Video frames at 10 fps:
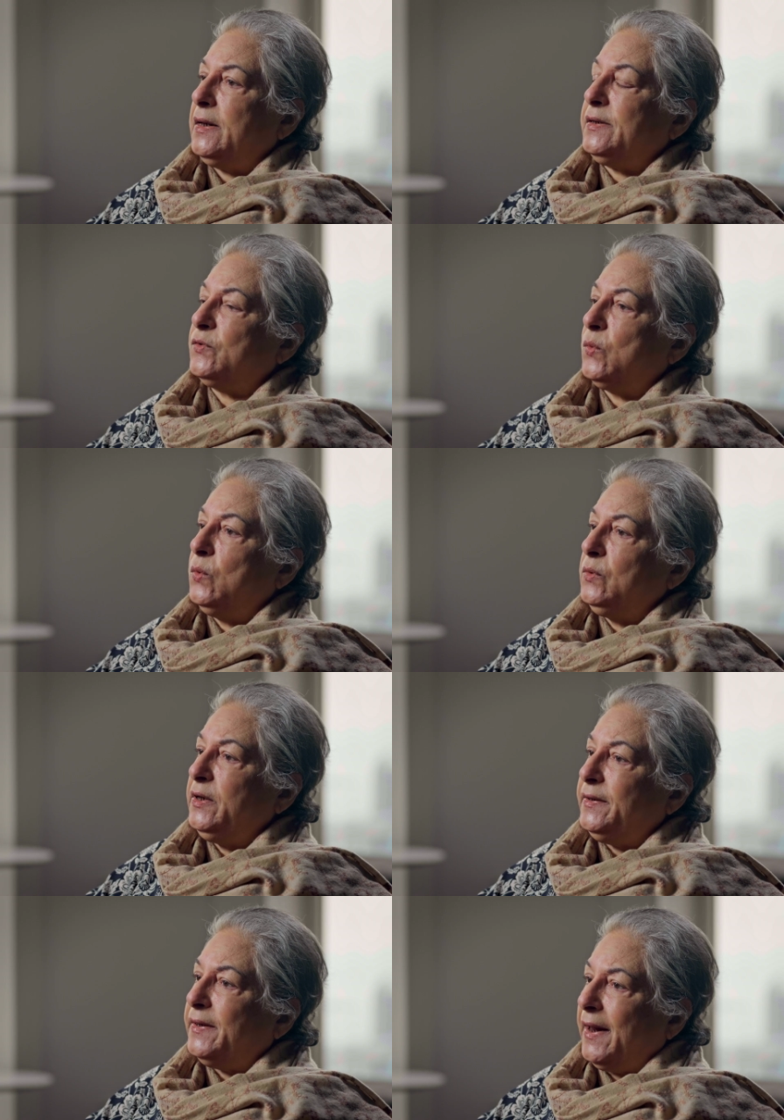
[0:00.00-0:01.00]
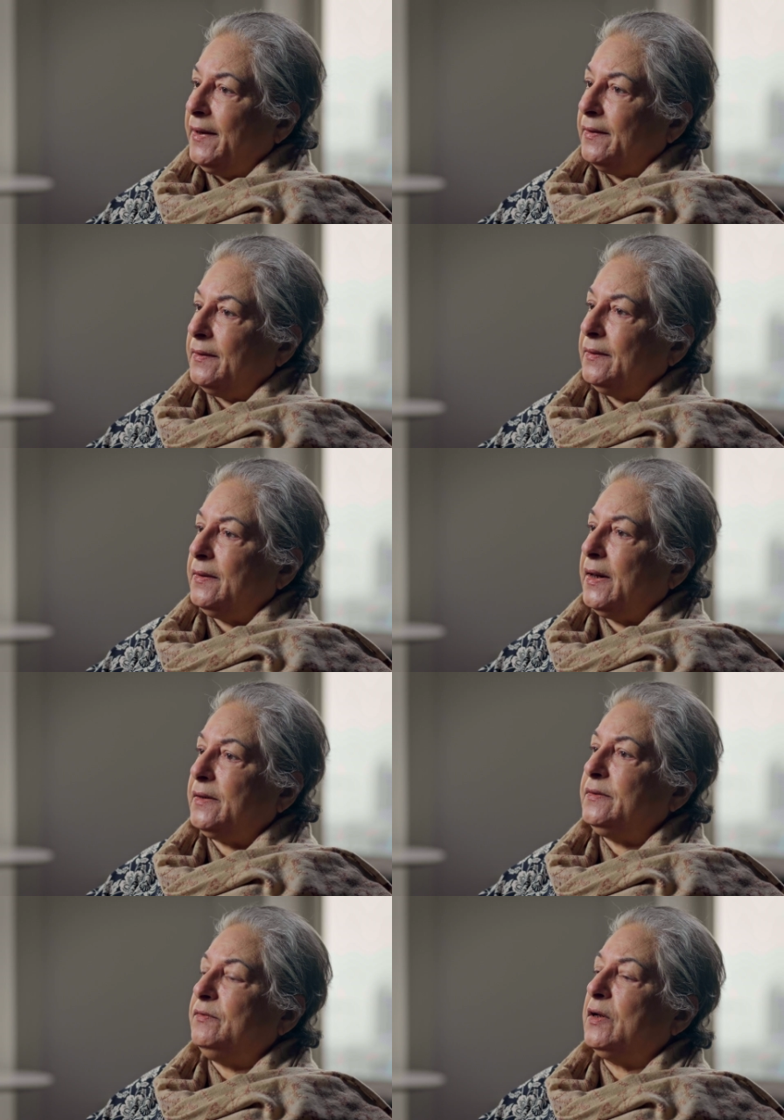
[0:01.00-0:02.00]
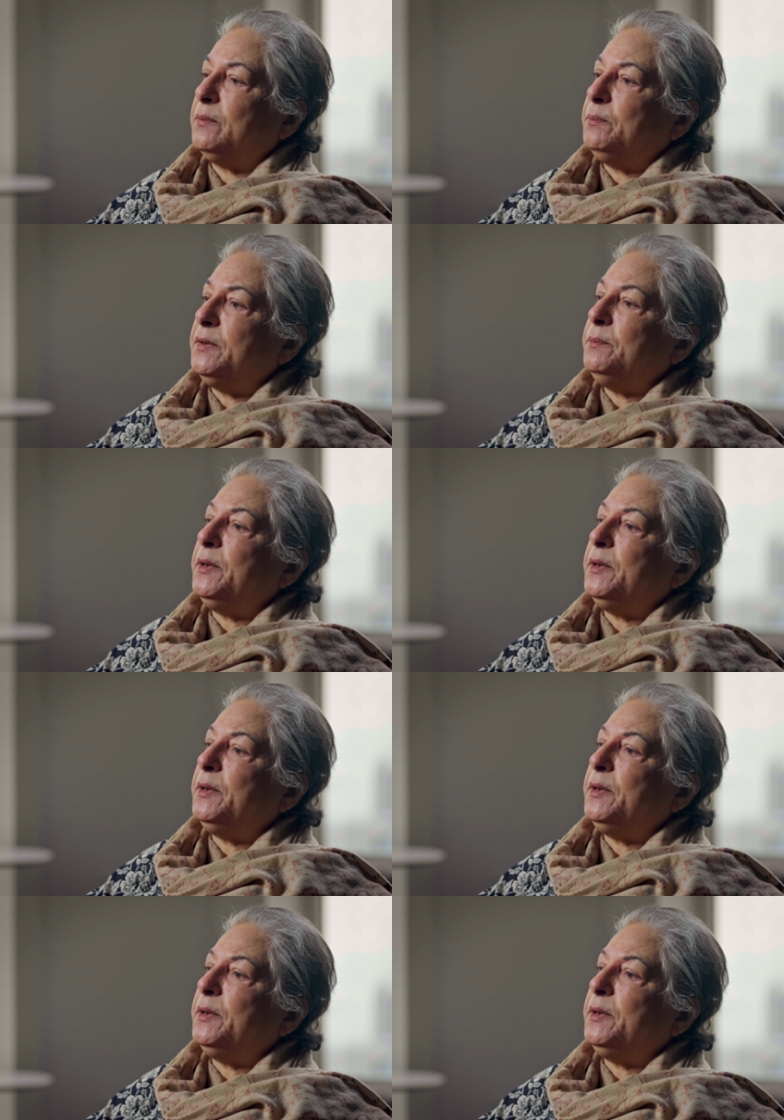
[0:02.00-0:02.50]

it is only then that development